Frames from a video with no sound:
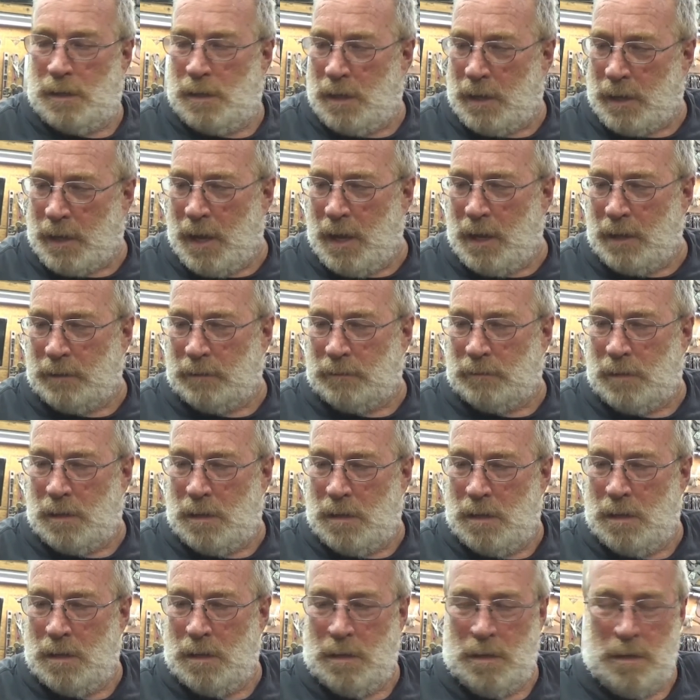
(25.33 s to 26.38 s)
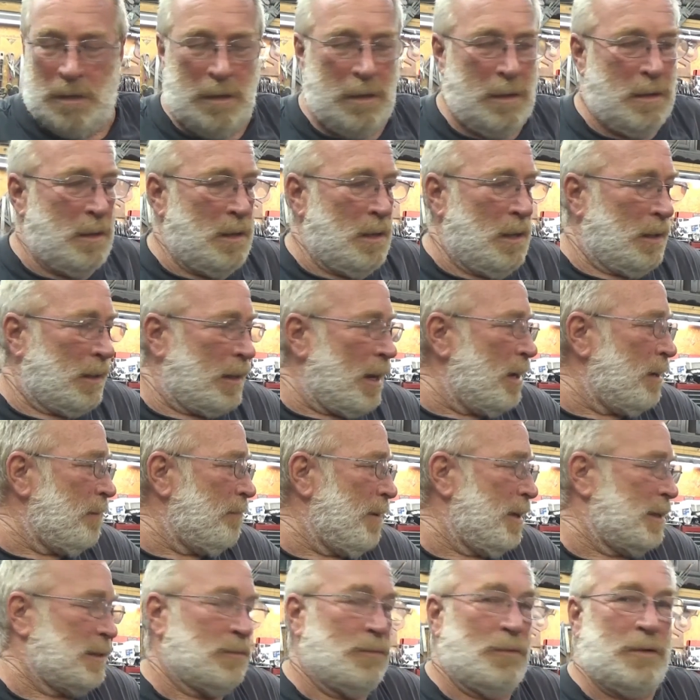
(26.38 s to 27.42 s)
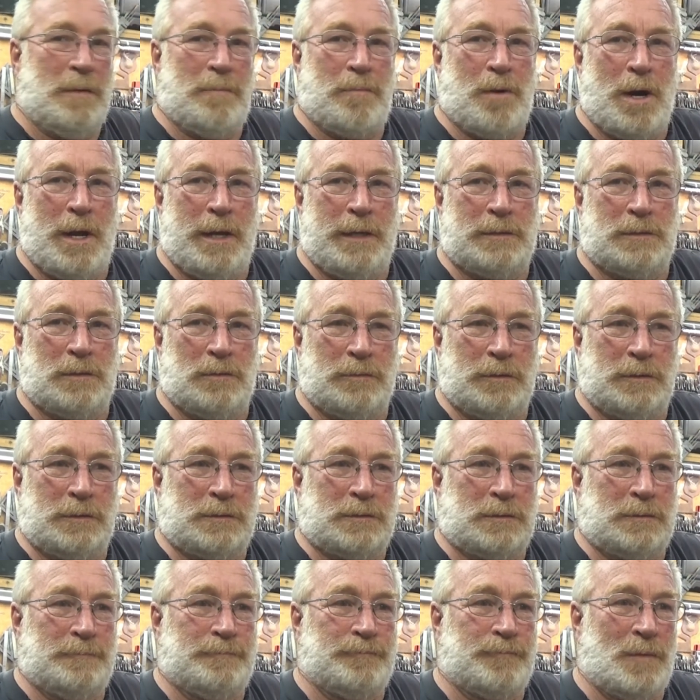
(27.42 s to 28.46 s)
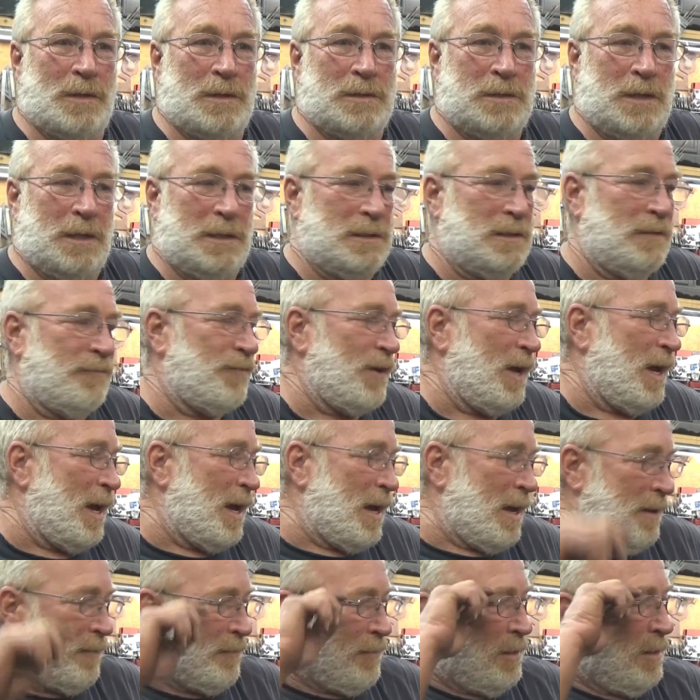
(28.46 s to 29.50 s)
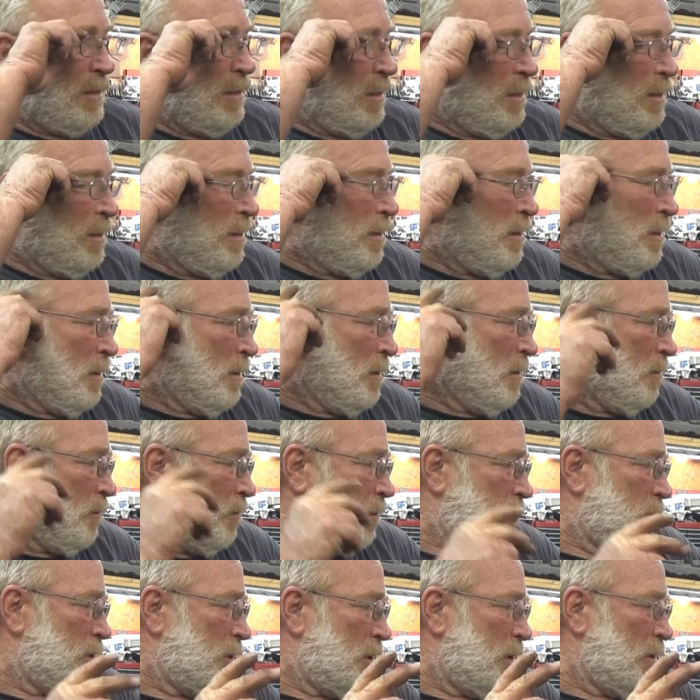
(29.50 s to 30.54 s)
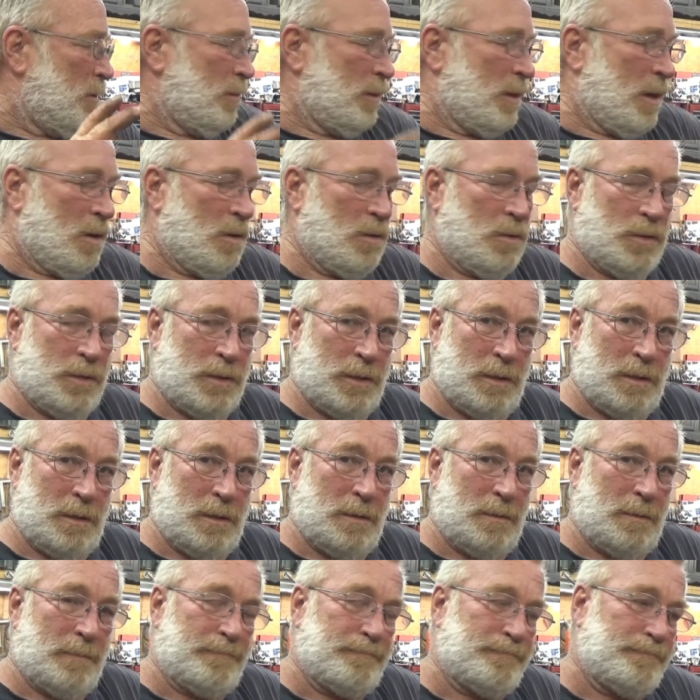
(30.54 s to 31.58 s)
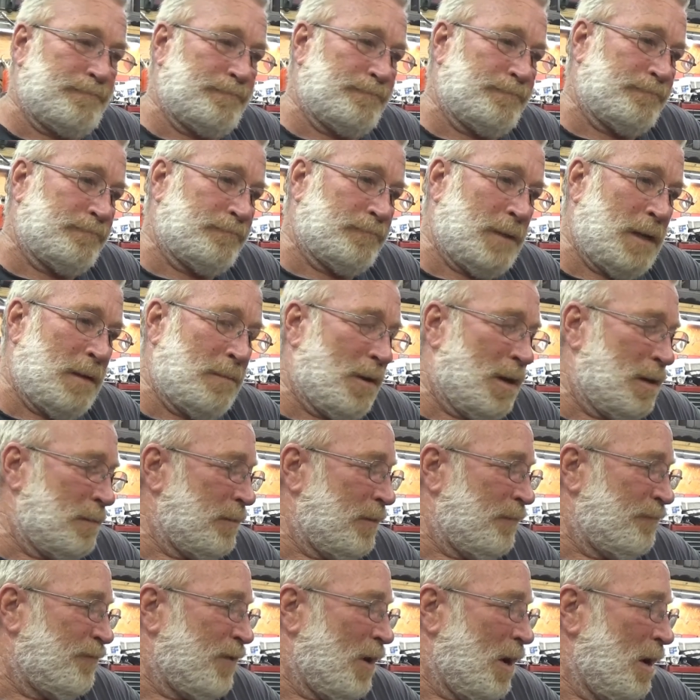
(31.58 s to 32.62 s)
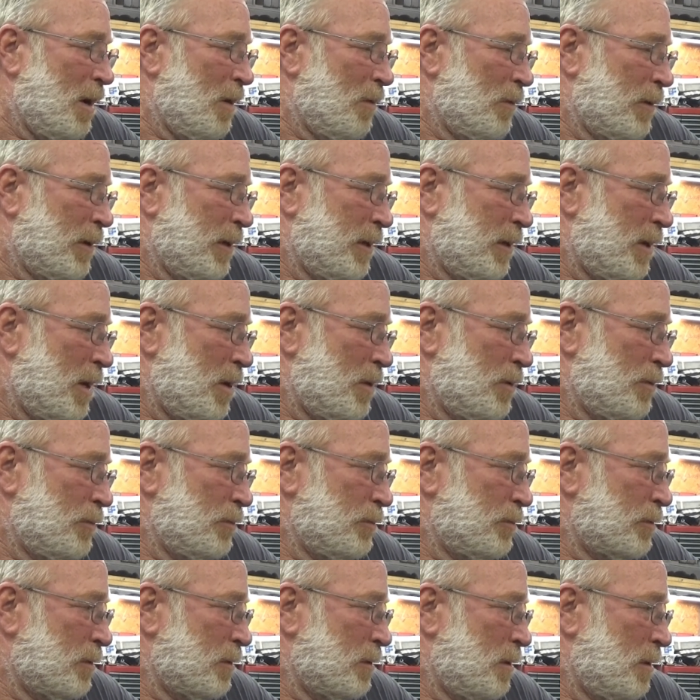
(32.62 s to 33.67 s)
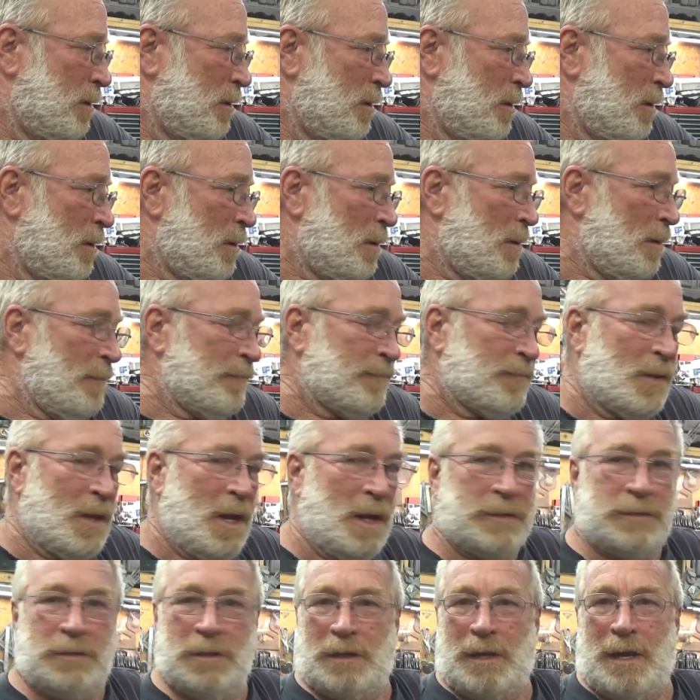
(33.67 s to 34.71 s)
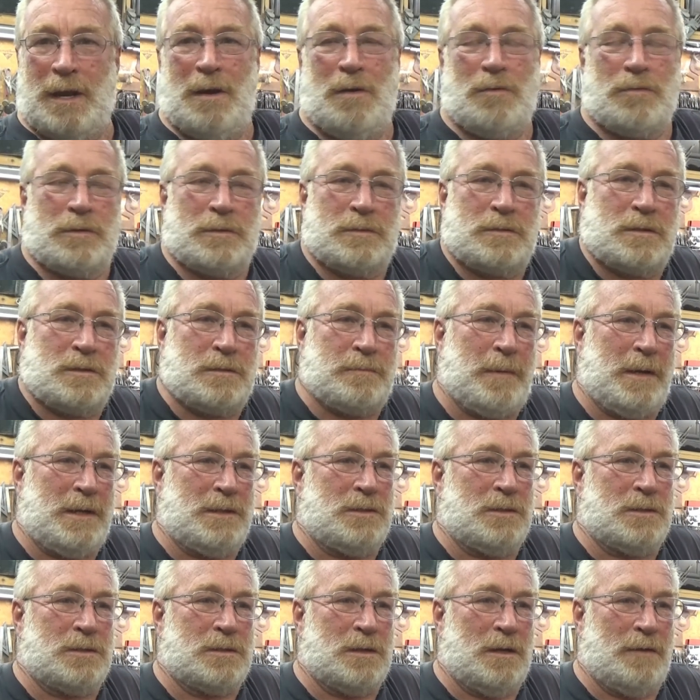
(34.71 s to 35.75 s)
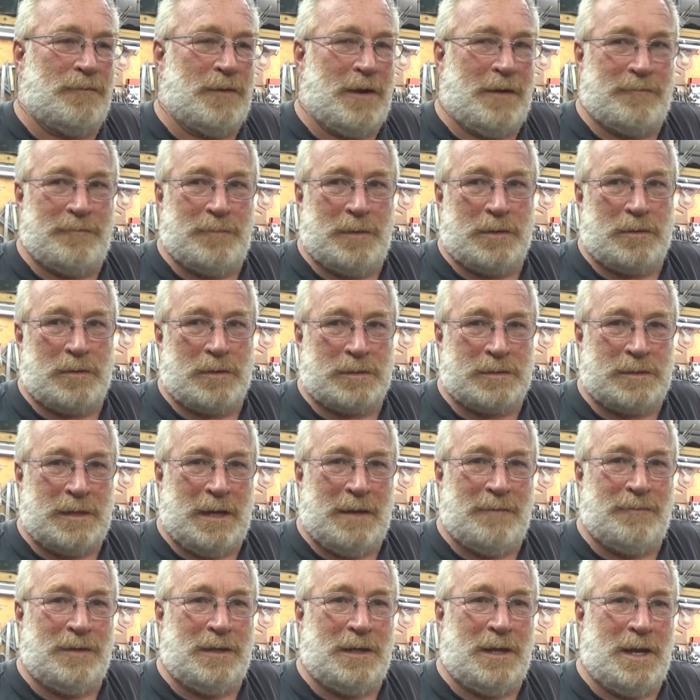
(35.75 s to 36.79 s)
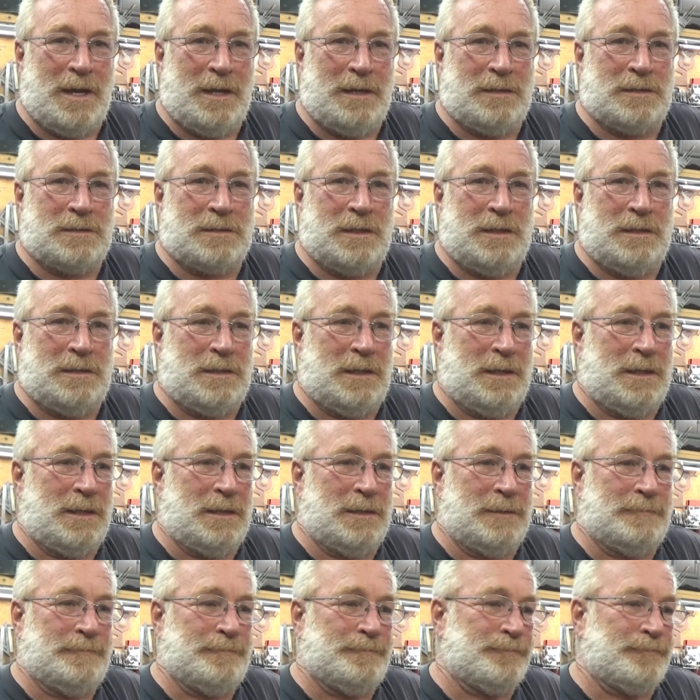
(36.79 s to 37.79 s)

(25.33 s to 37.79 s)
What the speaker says: I got to messing with the brakes on this 65, which, you know, anybody been following it knows. I took all the suspension stuff out from under a 78 C10